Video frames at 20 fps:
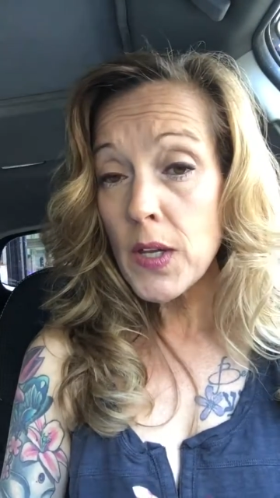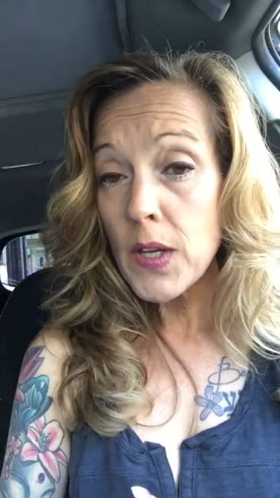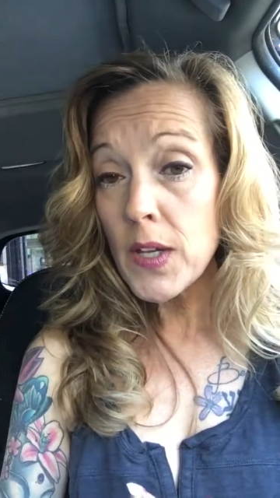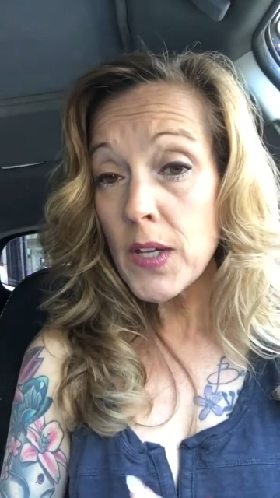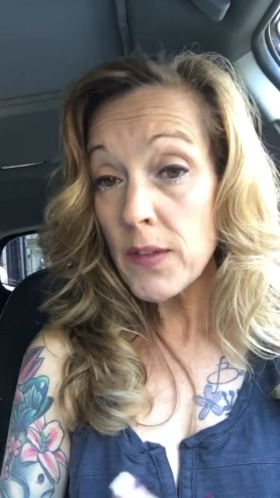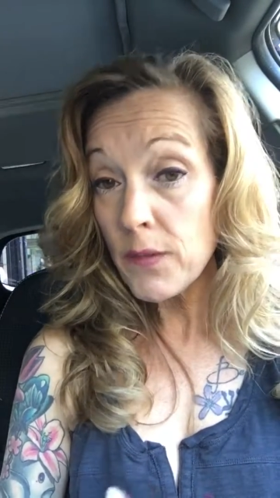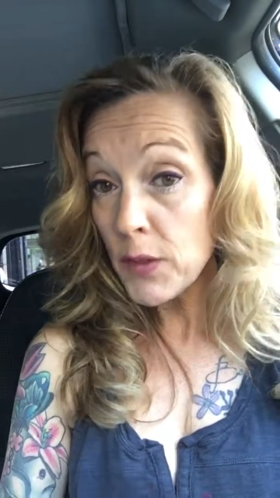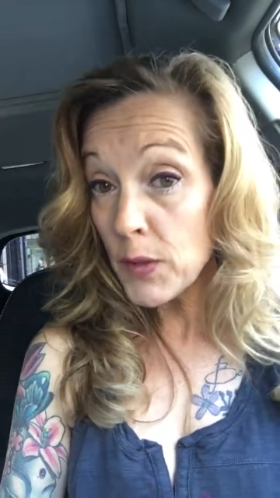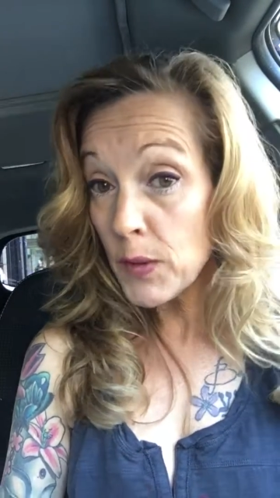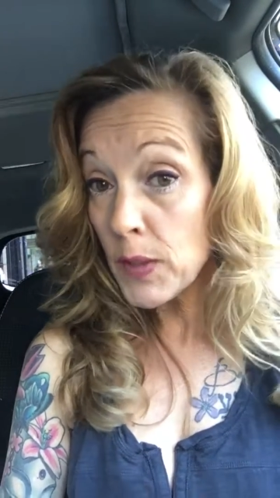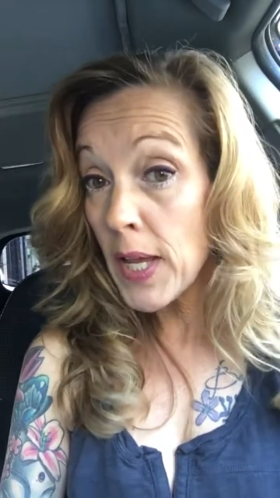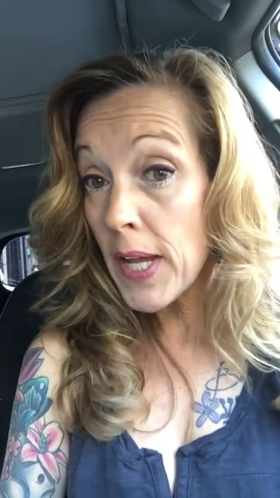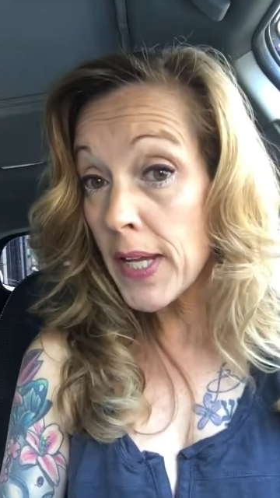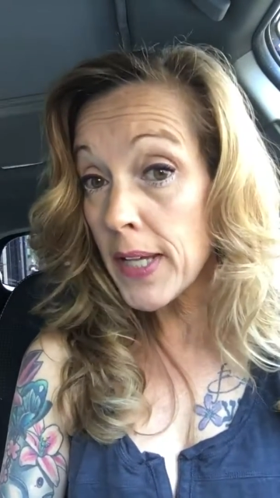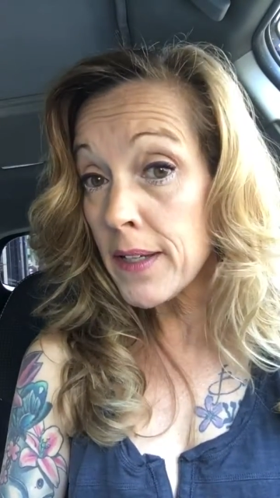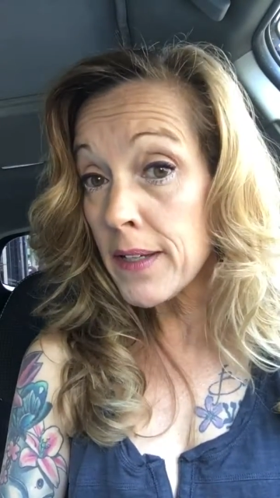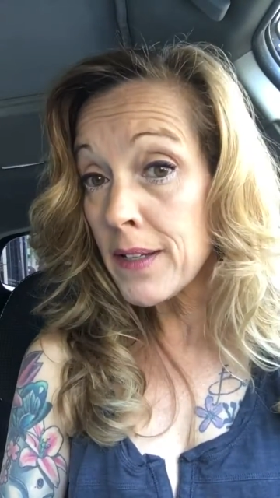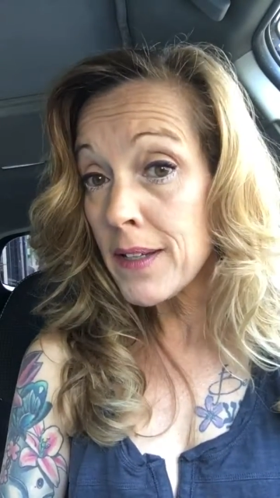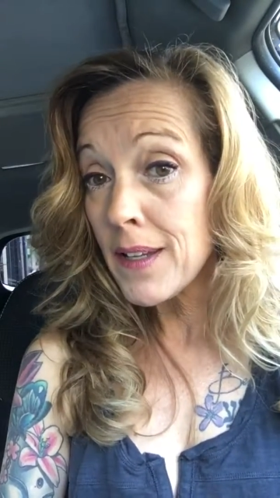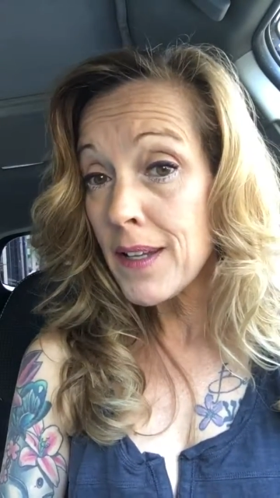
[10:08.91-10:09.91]
if you
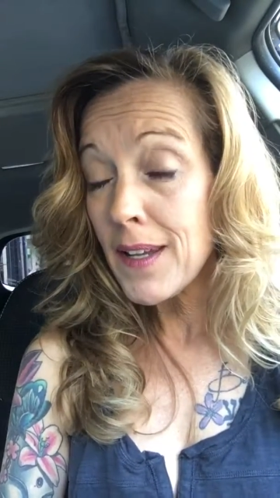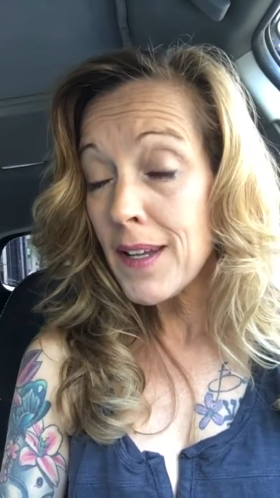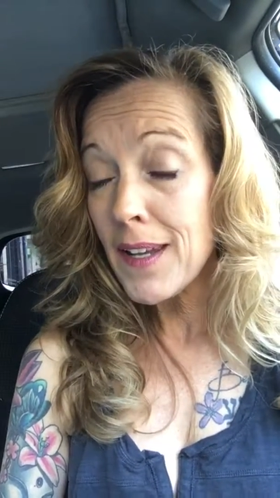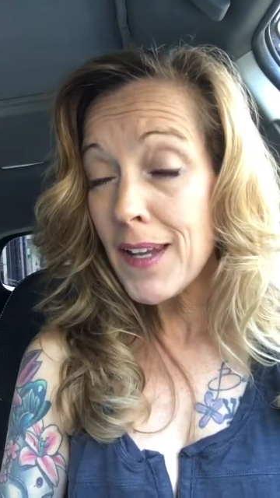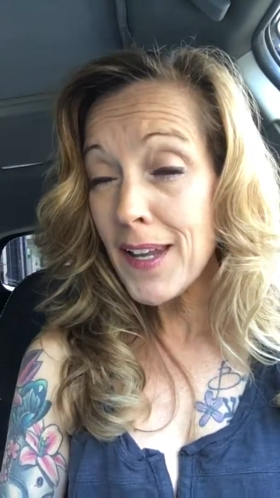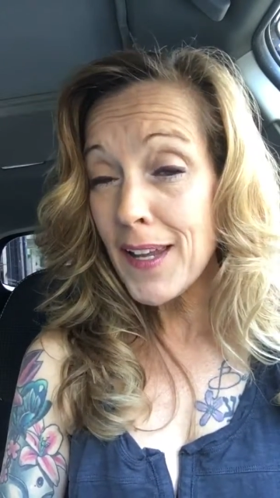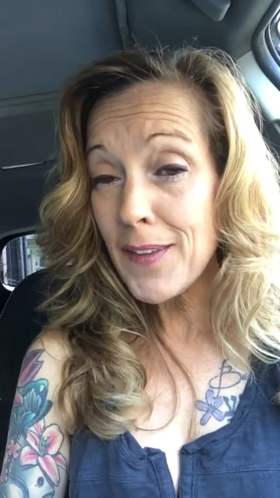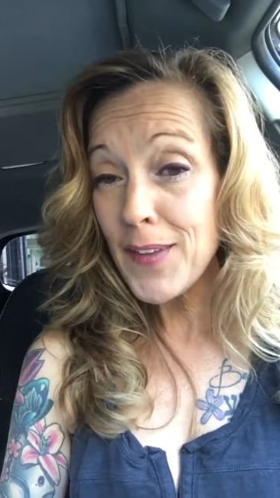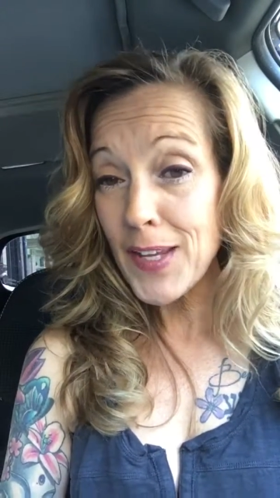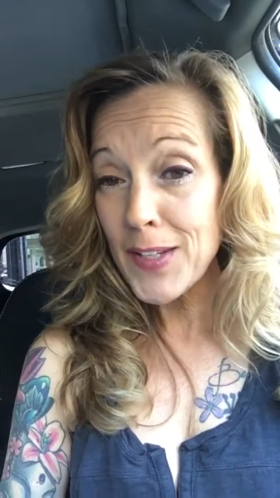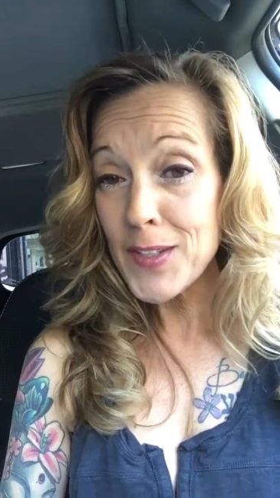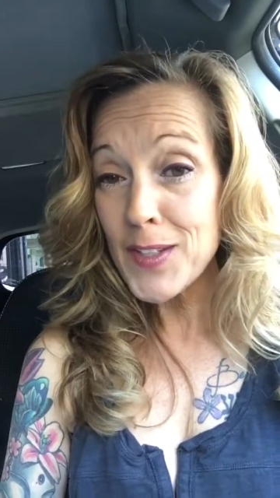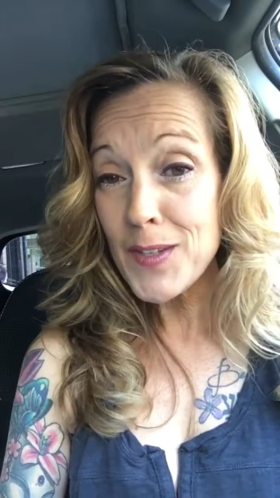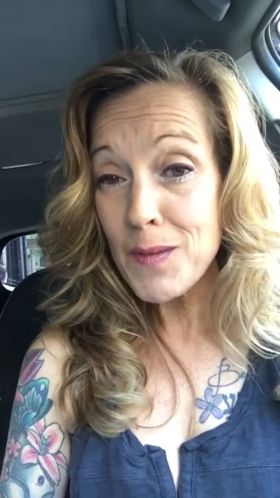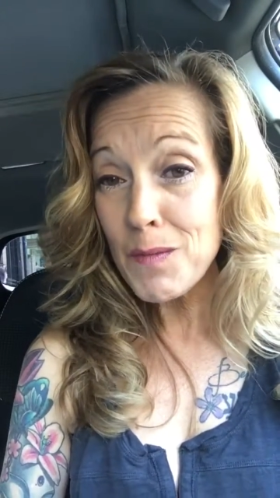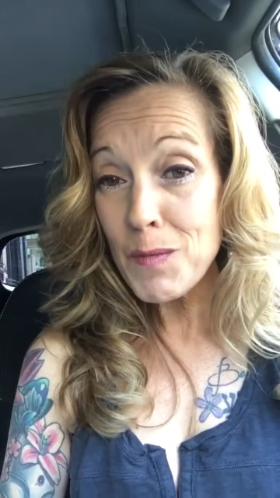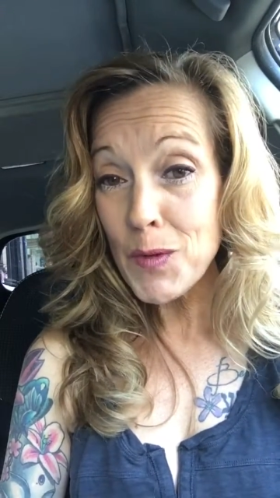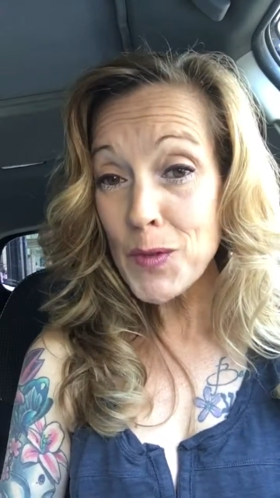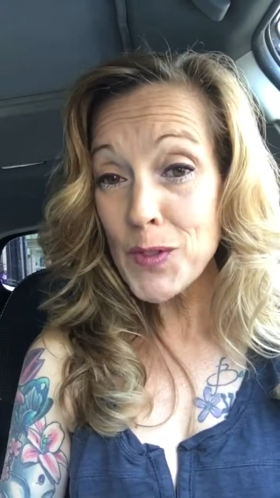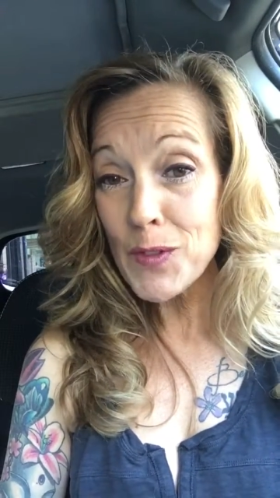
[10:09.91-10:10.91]
like, and that's the
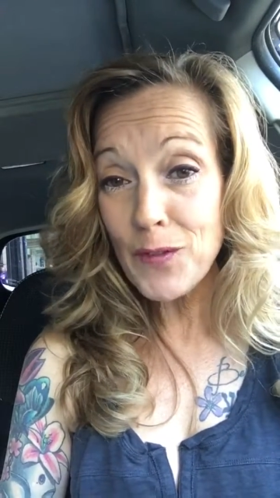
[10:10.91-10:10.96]
most